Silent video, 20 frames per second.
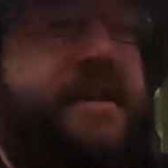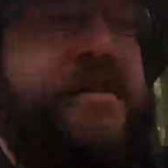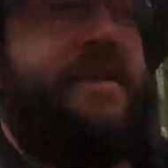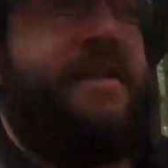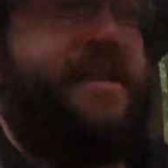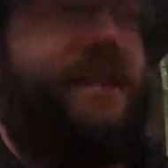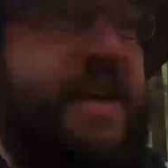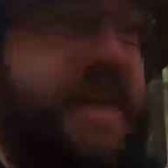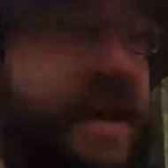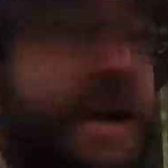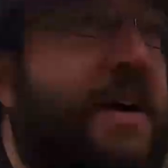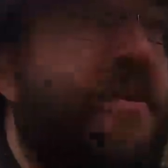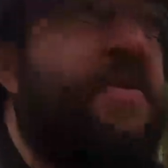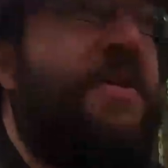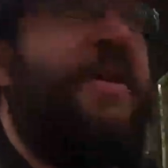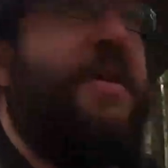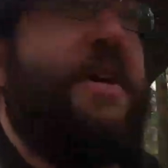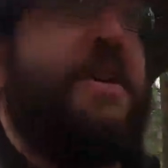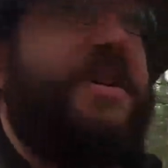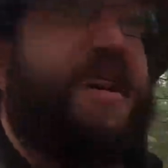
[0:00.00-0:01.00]
Just seeing how
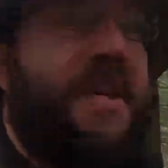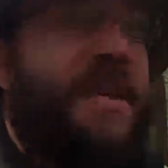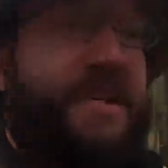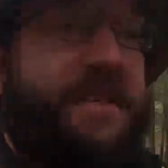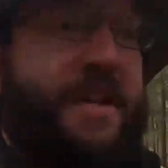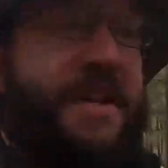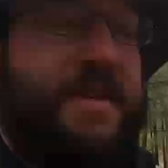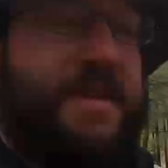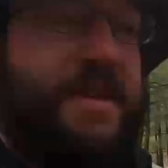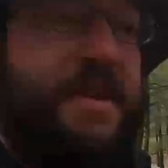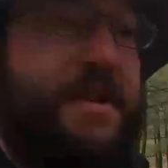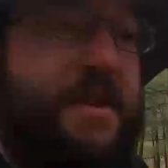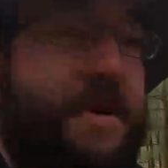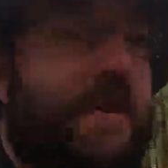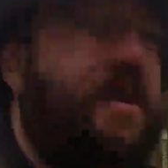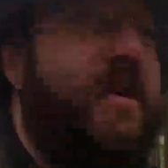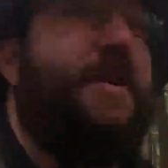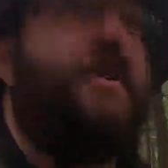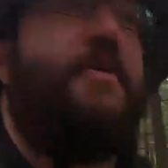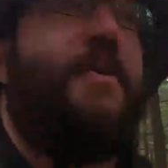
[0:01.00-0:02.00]
long it takes things to
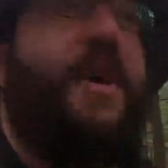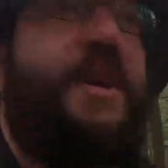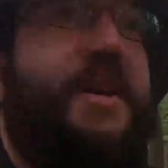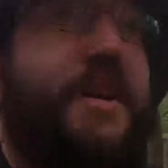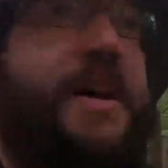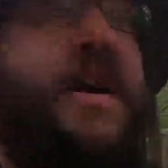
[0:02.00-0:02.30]
cook, what